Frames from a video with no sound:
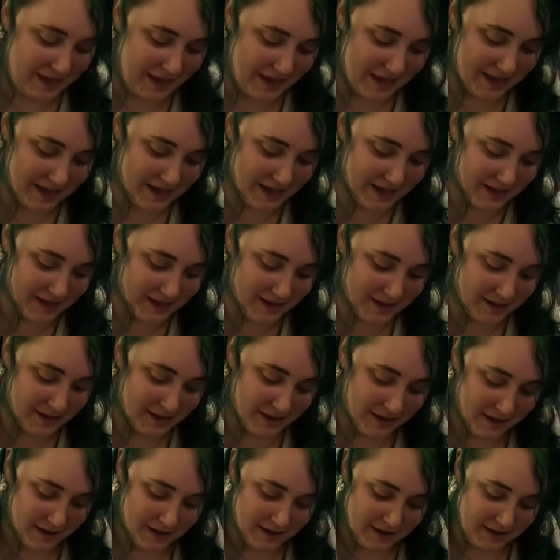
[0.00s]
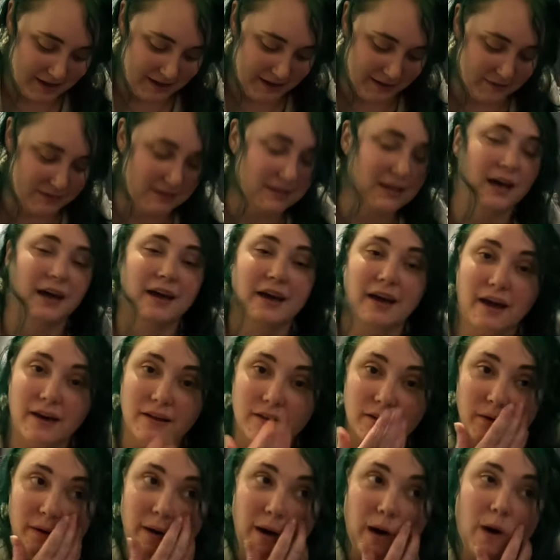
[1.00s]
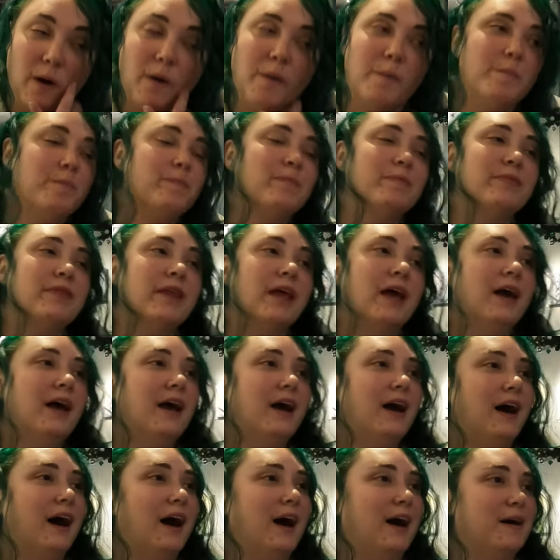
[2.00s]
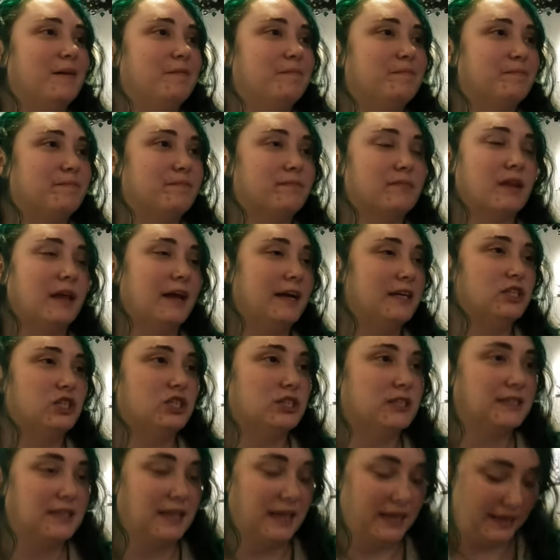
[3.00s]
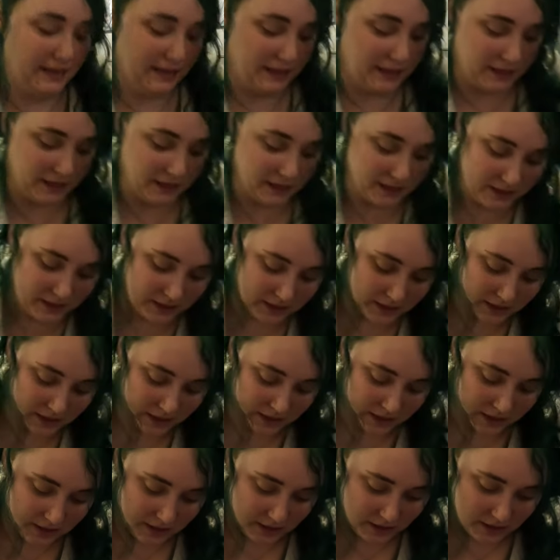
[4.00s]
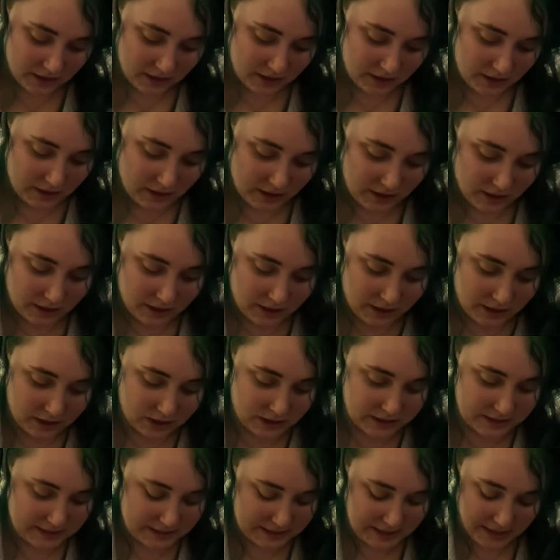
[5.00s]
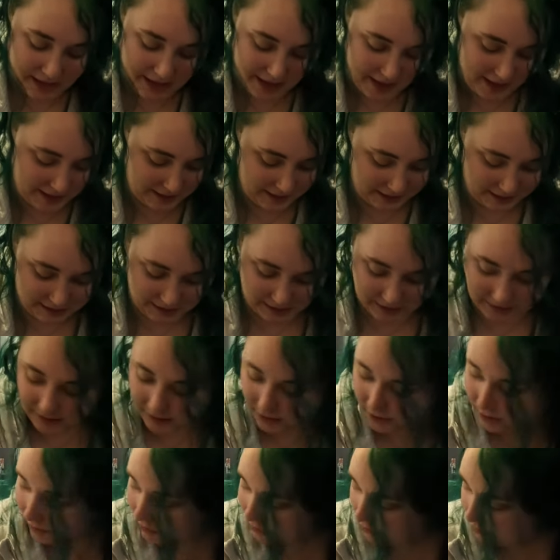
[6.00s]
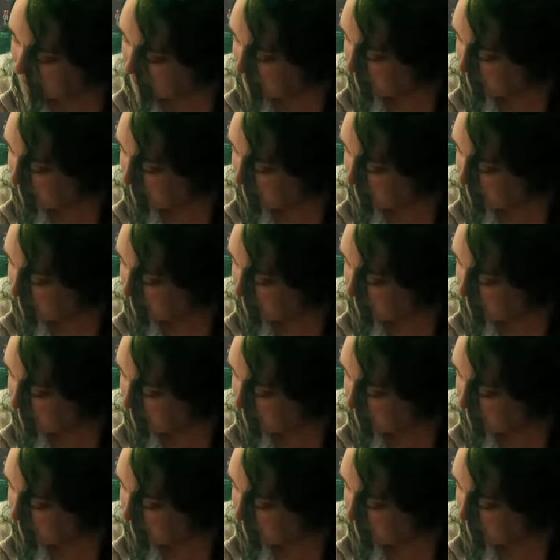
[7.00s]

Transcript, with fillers: And he was like, LOL. It's just like, just anything that could go